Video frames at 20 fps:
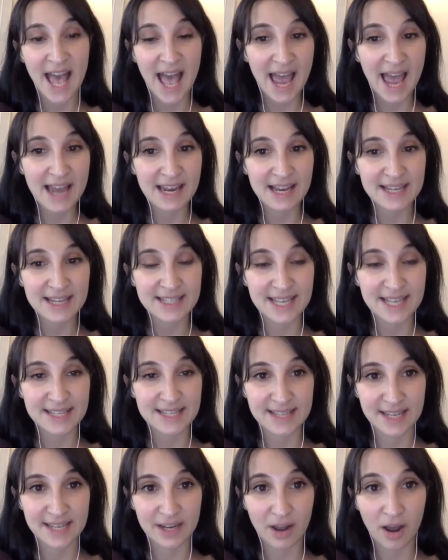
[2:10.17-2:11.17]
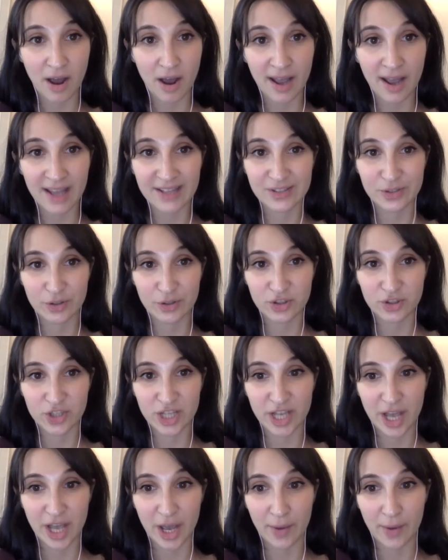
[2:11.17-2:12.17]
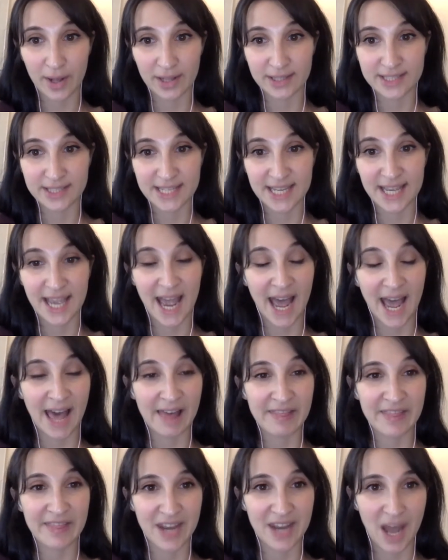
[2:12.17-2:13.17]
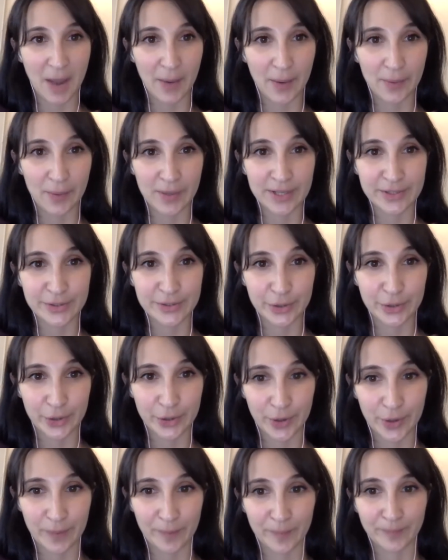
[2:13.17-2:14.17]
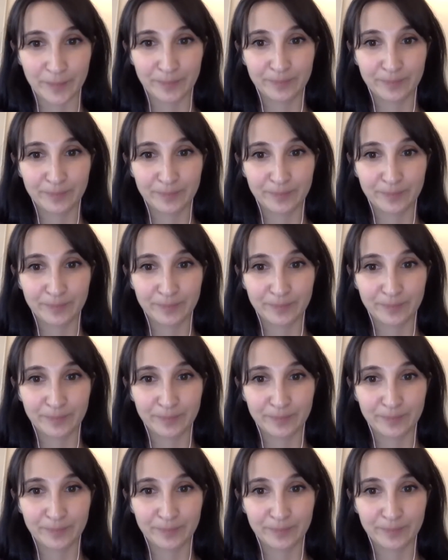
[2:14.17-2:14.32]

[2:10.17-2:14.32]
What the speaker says: lizzzi.gold@thenetwork1.com.